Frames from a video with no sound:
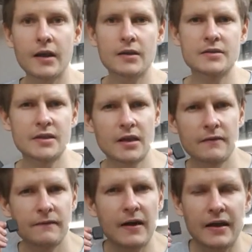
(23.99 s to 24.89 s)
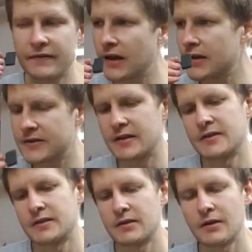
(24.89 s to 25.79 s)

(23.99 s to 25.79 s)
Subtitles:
I can say 5 cases,